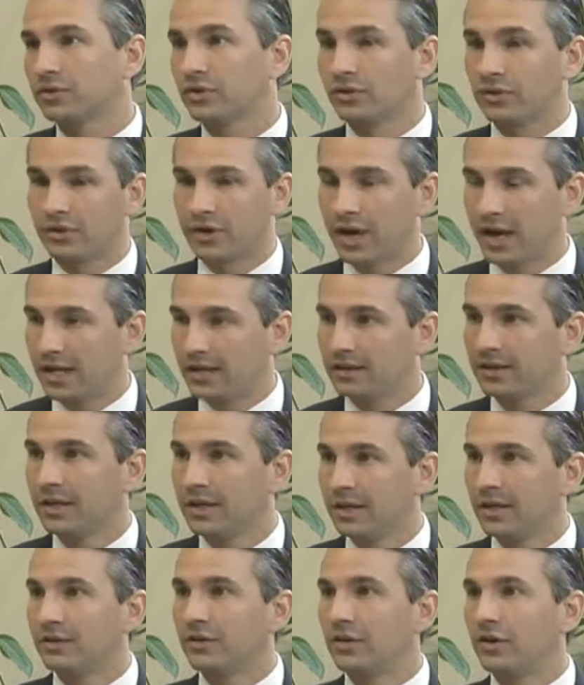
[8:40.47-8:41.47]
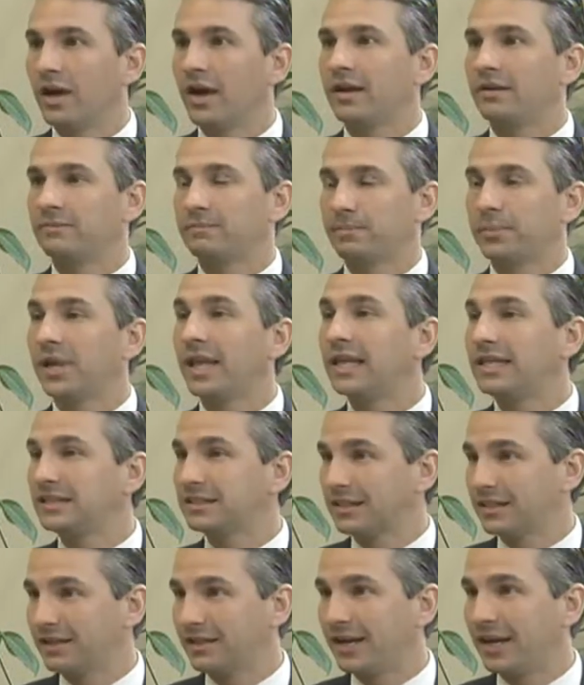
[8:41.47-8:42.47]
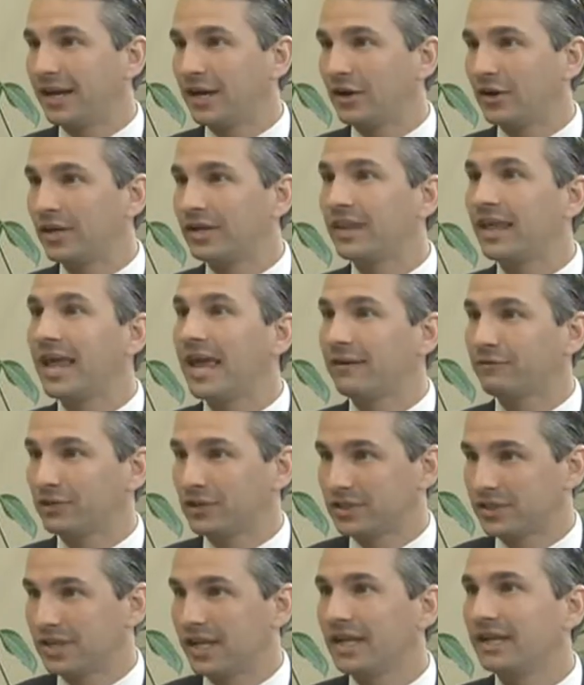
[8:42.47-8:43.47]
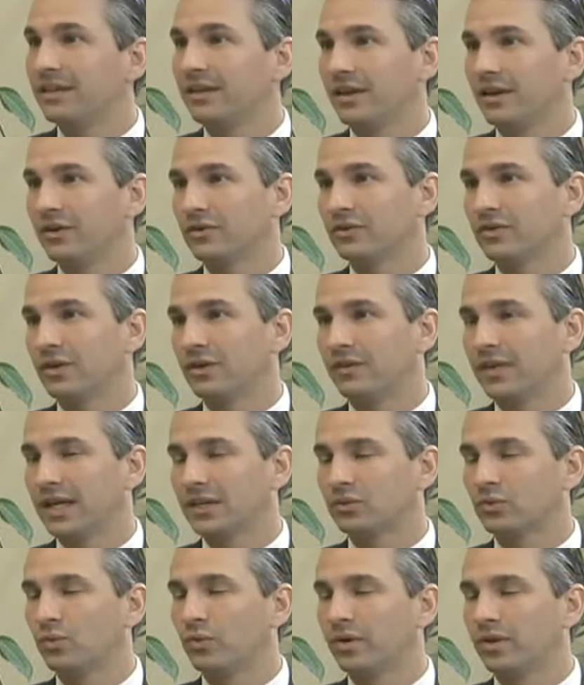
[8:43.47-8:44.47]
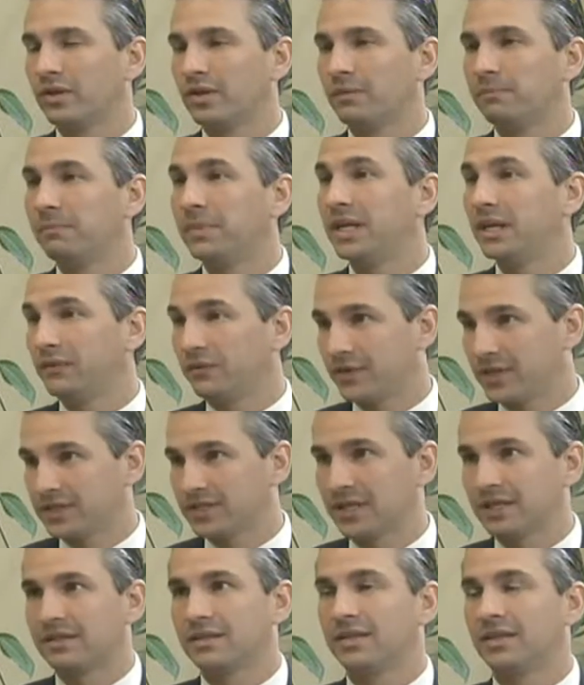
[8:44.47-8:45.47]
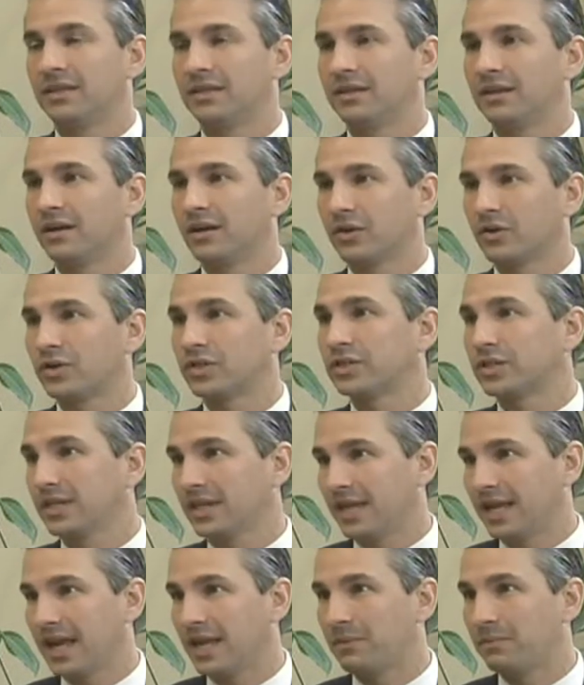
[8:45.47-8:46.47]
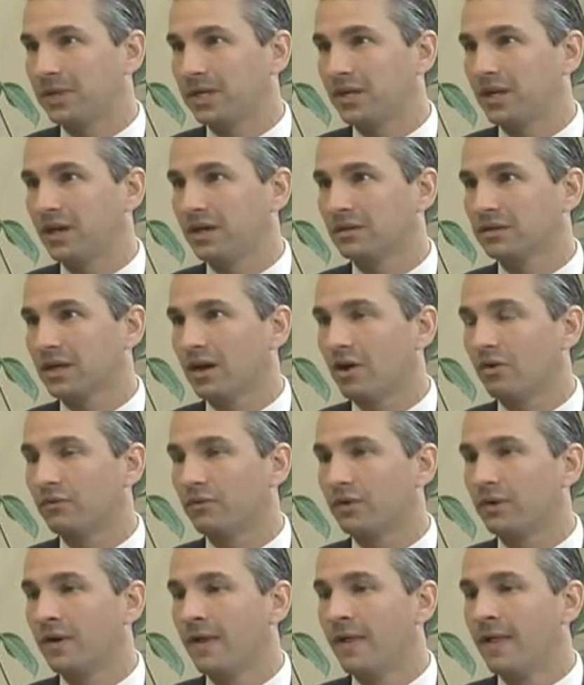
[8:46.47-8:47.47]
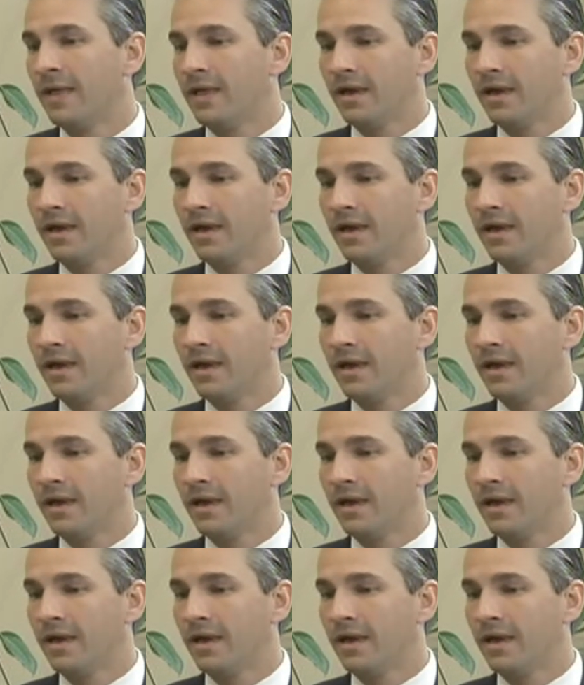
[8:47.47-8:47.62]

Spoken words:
So they're not placed in an area and they have to stay there. So that's one of the benefits I think Christian Academy does offer.